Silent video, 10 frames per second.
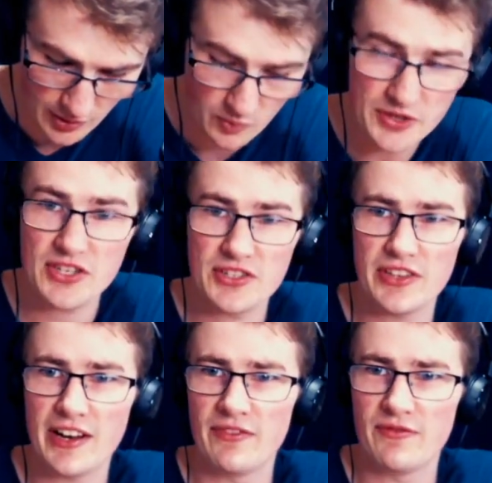which is
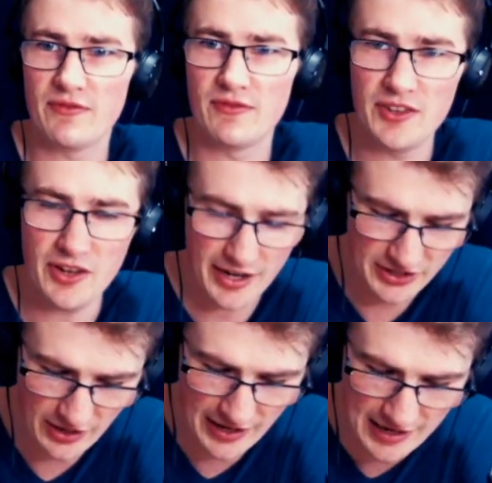that I've not
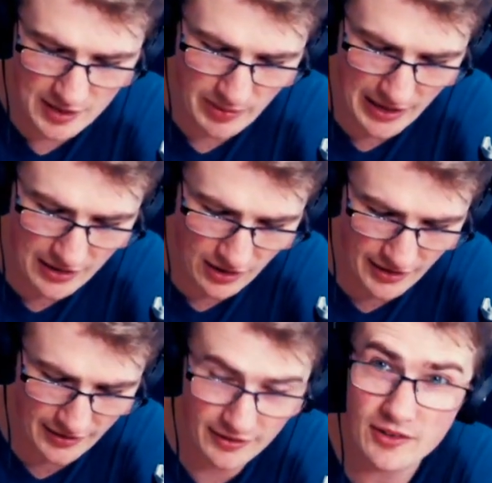actually got any paint
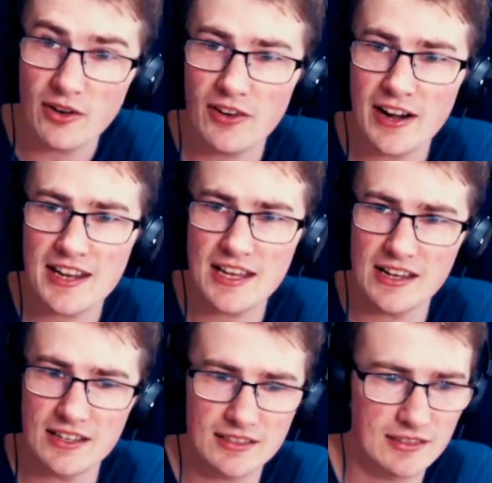on right
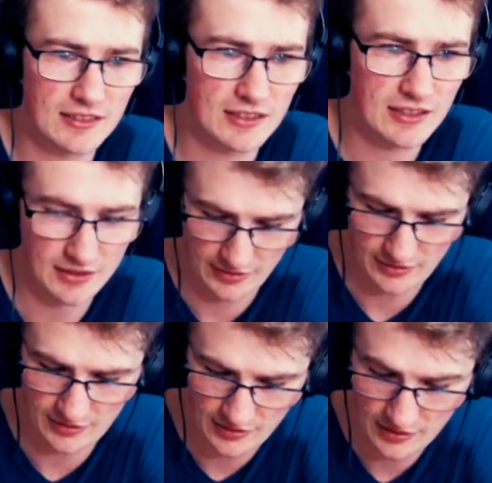here.
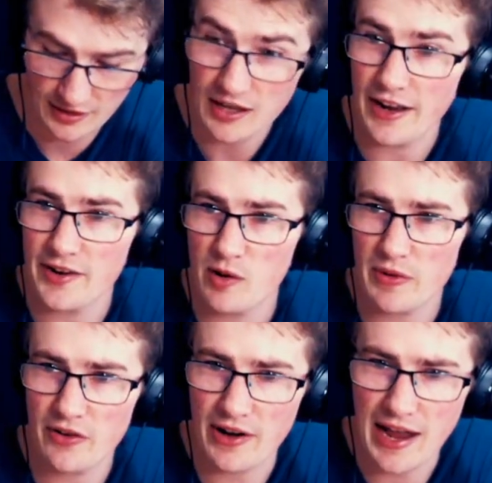I normally
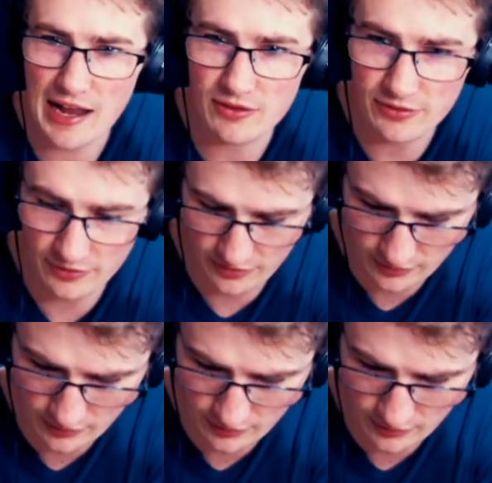don't have